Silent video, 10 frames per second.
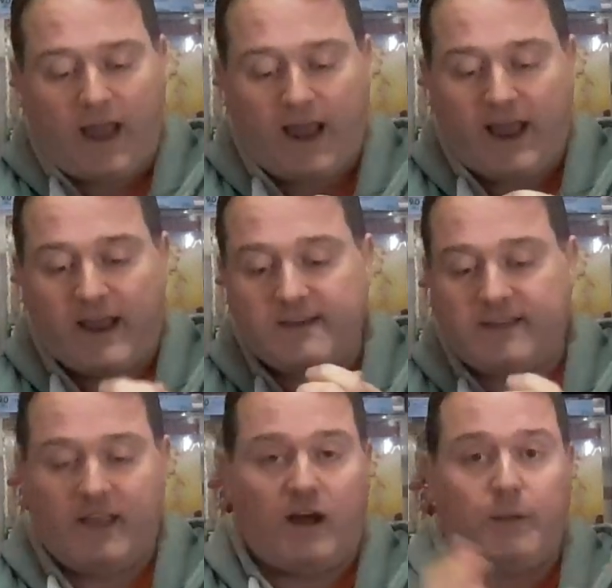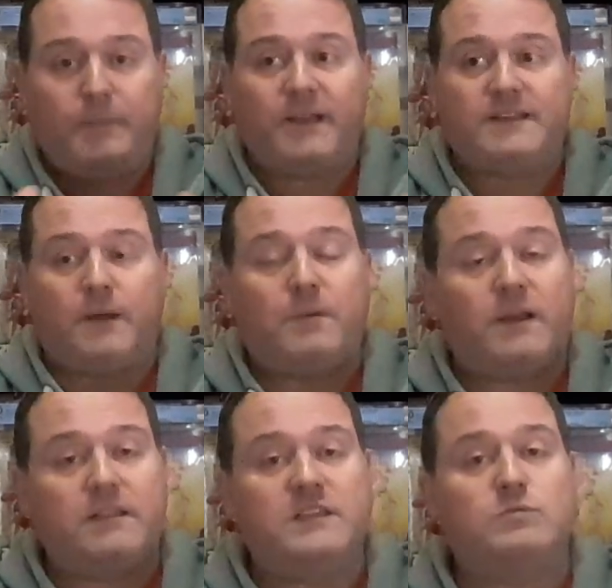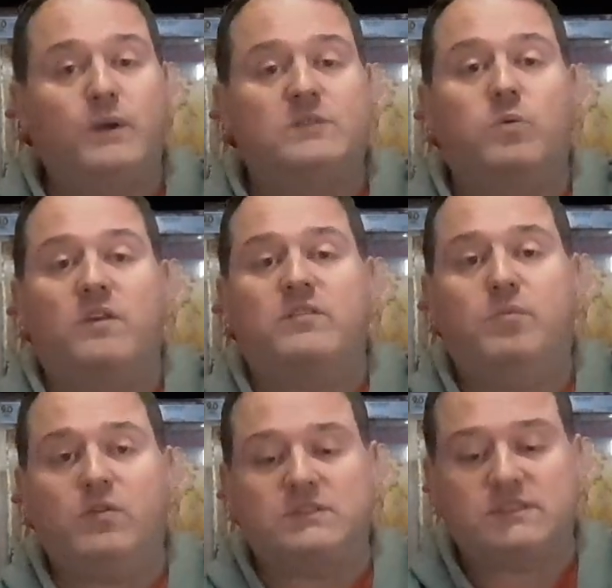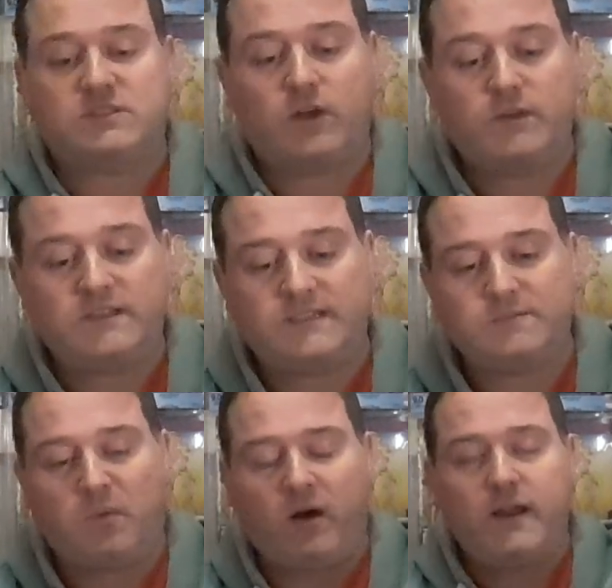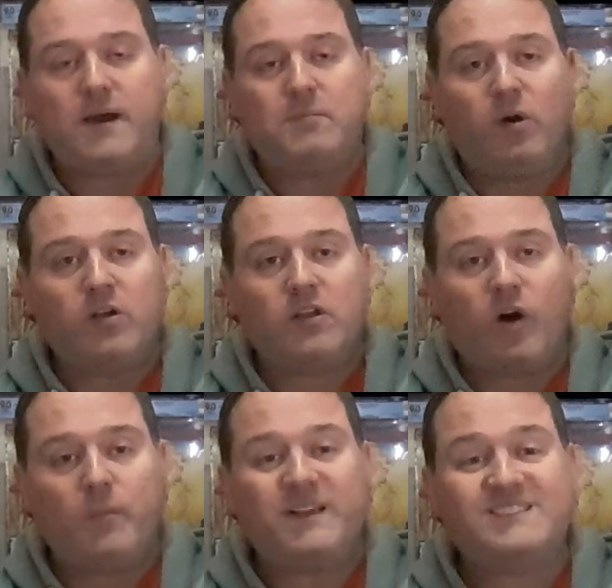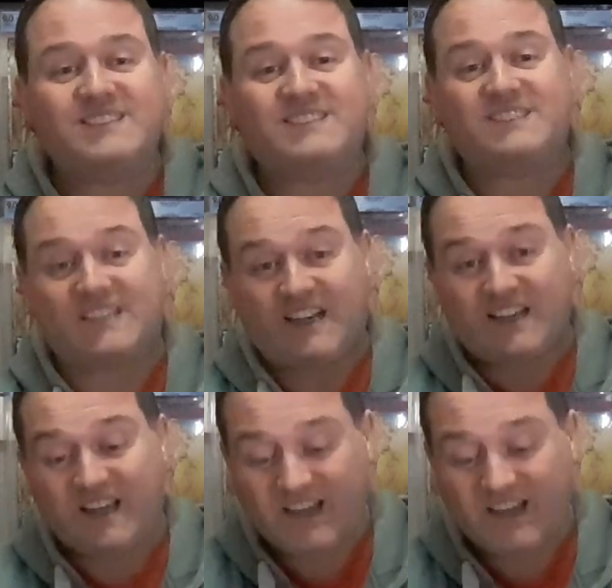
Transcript: And yeah, I picked up this week's worth of books. So this is my Modern Comics Suck